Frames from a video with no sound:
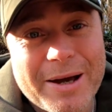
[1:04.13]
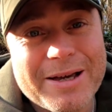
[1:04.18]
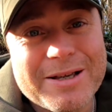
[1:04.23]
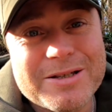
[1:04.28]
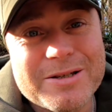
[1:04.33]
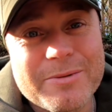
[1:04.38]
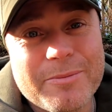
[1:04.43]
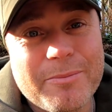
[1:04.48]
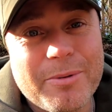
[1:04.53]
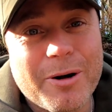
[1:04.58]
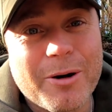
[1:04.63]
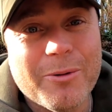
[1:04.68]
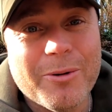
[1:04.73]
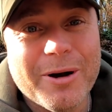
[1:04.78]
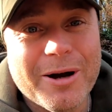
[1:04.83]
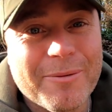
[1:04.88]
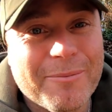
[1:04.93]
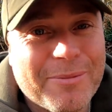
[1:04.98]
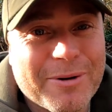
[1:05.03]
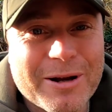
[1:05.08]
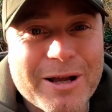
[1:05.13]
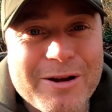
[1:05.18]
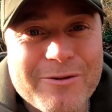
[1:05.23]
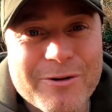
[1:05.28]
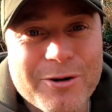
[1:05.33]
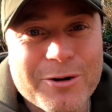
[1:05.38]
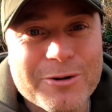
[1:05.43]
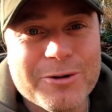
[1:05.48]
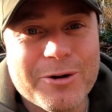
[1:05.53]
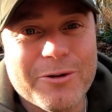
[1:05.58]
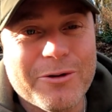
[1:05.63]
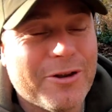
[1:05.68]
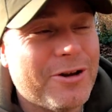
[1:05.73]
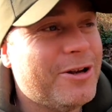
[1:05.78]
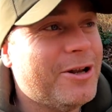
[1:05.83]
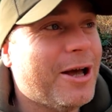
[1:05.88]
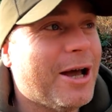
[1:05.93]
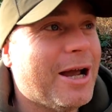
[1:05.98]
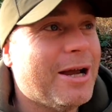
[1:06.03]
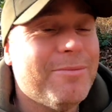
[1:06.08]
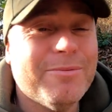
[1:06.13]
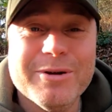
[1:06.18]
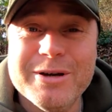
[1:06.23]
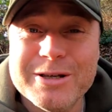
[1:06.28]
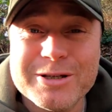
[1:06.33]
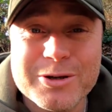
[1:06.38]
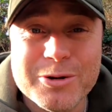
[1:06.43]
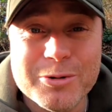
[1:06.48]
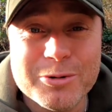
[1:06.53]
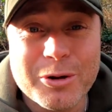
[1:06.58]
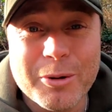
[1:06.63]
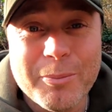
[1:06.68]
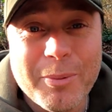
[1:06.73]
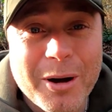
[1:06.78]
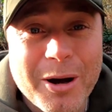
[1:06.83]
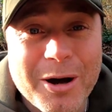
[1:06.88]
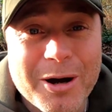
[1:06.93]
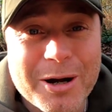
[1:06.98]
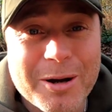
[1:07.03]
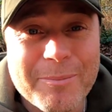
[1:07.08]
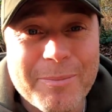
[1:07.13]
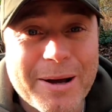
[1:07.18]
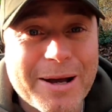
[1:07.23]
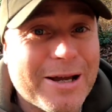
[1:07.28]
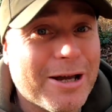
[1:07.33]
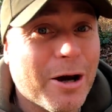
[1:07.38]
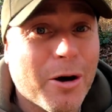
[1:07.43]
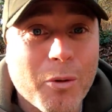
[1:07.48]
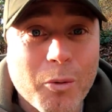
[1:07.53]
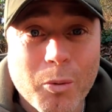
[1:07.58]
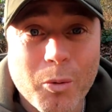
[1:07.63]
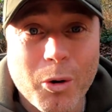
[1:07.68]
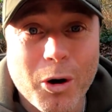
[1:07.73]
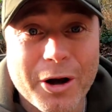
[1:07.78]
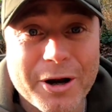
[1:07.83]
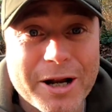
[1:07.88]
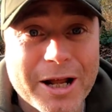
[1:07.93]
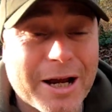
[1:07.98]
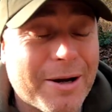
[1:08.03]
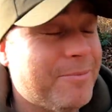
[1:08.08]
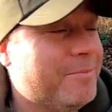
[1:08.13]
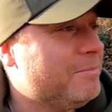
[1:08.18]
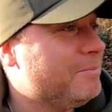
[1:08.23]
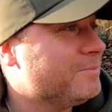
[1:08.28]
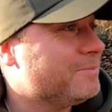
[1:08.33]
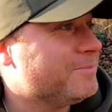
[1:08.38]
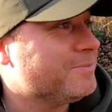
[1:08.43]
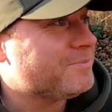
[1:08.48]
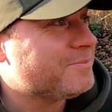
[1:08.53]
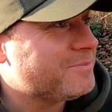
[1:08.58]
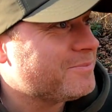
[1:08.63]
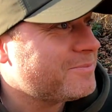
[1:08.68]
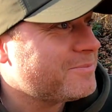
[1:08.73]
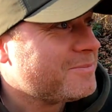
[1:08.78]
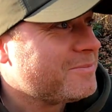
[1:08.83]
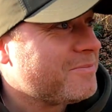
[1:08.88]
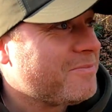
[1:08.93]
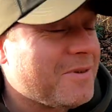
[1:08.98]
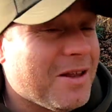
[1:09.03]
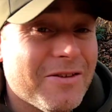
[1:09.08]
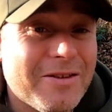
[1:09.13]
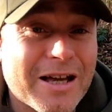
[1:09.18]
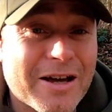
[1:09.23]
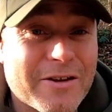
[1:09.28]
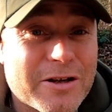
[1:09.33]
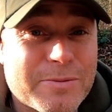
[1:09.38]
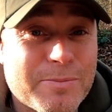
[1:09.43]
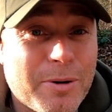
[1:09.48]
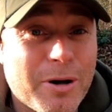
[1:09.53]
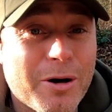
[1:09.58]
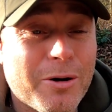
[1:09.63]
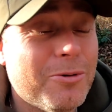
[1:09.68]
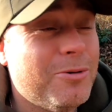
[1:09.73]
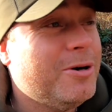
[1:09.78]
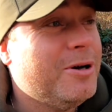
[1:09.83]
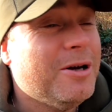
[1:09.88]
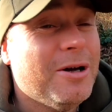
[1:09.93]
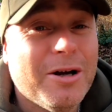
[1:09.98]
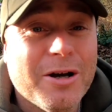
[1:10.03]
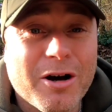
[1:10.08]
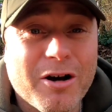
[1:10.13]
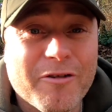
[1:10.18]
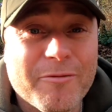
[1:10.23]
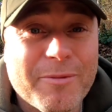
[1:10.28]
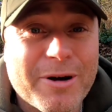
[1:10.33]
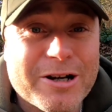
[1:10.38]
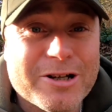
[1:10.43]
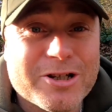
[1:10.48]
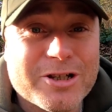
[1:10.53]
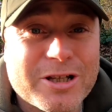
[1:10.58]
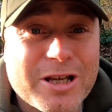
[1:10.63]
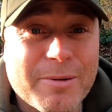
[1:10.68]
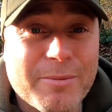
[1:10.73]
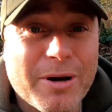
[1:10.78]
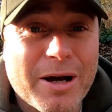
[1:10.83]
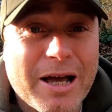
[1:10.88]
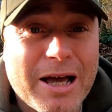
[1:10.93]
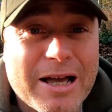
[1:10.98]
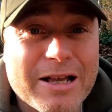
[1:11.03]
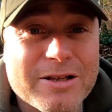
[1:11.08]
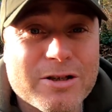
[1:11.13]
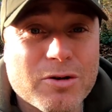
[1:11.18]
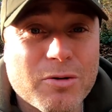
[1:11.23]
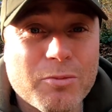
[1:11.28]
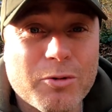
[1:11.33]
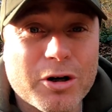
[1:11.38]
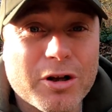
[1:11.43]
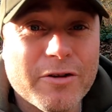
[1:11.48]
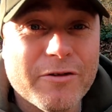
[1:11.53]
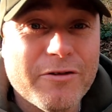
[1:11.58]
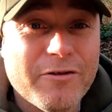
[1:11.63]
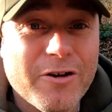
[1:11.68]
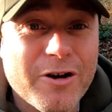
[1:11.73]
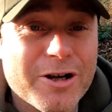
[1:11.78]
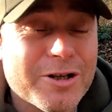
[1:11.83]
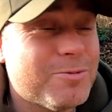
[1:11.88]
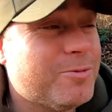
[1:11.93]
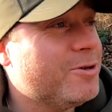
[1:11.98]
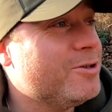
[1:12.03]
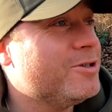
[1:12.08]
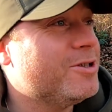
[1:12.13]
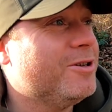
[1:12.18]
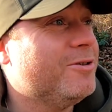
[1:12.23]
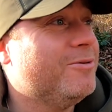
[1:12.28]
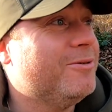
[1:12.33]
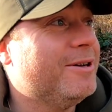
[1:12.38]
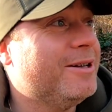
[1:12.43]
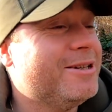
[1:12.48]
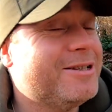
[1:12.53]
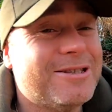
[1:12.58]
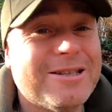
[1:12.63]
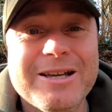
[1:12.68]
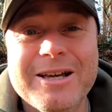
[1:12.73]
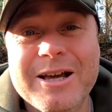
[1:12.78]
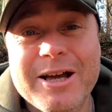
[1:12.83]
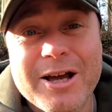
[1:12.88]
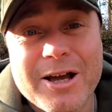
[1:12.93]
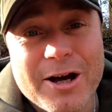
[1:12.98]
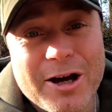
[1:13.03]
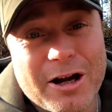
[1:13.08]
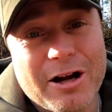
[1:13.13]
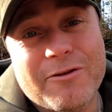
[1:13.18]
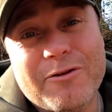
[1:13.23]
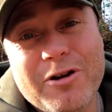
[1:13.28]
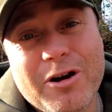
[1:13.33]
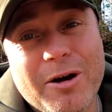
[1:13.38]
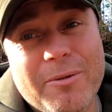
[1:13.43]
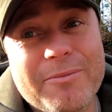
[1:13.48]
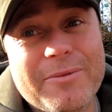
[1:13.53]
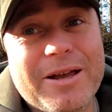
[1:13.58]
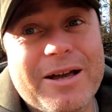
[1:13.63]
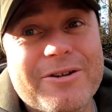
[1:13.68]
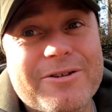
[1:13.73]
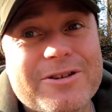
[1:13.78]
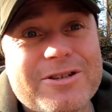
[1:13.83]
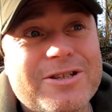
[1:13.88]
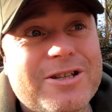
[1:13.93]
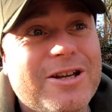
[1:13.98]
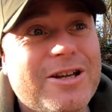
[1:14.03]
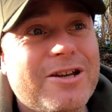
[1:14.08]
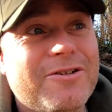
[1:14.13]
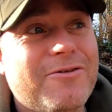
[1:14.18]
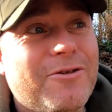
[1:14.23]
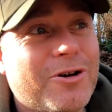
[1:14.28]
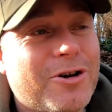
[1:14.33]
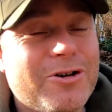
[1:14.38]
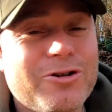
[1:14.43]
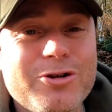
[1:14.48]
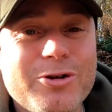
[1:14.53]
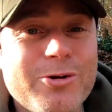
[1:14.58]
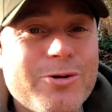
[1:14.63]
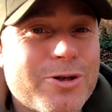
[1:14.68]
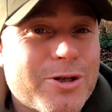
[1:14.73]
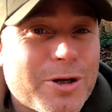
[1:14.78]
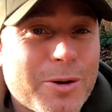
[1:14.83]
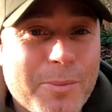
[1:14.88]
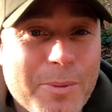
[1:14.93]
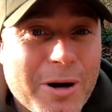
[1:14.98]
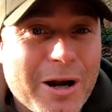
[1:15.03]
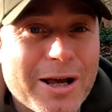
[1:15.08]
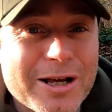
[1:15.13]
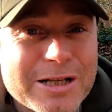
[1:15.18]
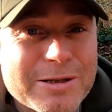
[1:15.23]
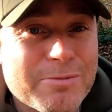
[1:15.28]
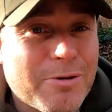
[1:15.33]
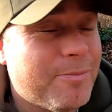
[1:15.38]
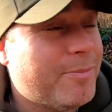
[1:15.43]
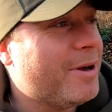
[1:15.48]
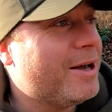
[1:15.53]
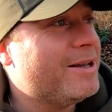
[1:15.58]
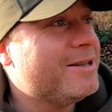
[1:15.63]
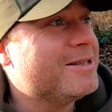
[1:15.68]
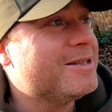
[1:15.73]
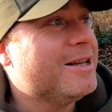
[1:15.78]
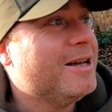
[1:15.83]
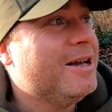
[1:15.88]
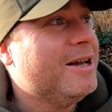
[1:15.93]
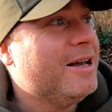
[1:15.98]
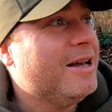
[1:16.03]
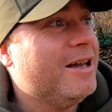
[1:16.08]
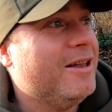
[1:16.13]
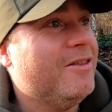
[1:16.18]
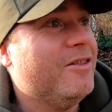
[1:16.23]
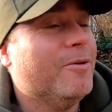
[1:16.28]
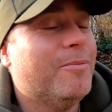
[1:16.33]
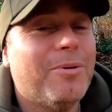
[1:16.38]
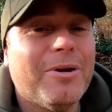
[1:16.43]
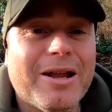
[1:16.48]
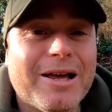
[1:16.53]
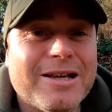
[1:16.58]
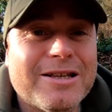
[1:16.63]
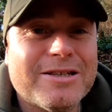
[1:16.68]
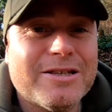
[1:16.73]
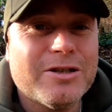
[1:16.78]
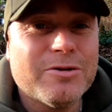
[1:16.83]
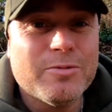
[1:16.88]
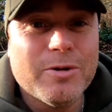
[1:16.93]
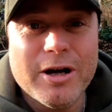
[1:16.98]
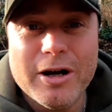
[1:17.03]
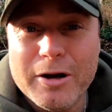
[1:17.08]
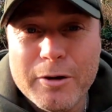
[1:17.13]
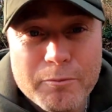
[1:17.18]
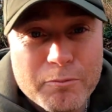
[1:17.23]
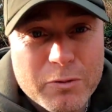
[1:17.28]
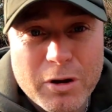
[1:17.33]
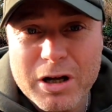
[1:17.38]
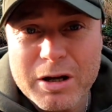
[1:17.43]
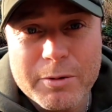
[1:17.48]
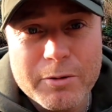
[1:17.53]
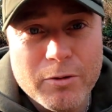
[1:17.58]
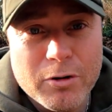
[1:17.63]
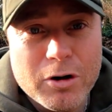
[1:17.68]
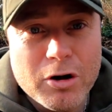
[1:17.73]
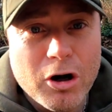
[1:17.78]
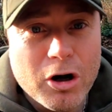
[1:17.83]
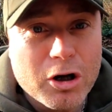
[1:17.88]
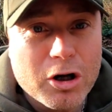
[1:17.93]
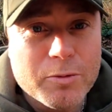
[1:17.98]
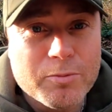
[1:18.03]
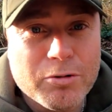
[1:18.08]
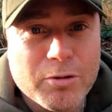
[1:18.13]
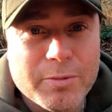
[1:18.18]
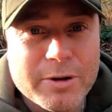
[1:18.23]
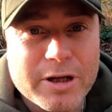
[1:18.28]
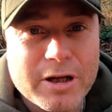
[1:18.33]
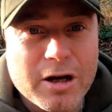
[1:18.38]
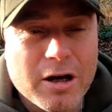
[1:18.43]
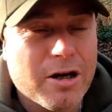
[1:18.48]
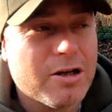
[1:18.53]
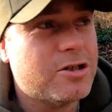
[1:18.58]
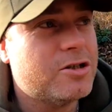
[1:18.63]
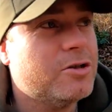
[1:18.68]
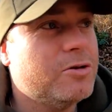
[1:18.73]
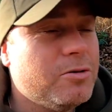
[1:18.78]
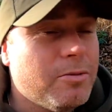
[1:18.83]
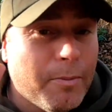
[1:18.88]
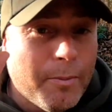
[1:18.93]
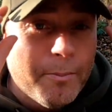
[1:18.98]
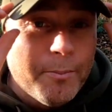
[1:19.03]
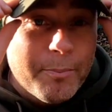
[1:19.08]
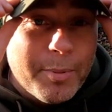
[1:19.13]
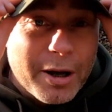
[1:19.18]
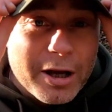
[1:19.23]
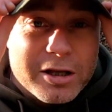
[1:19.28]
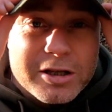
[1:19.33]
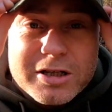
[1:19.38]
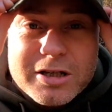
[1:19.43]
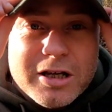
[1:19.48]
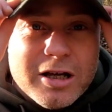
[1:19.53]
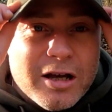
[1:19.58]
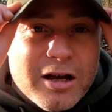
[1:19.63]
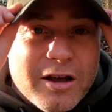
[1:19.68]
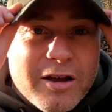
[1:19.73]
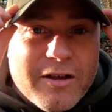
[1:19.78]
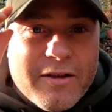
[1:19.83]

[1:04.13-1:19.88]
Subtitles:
baiting pole, and believe it or not, the name is called the Parker Baiter. What a name. Now this pole, I've managed to get my hands on one of the first ones that are released, and I've come down to see if I can use it to place my baits in the places where, don't get me wrong, I could probably cast to, but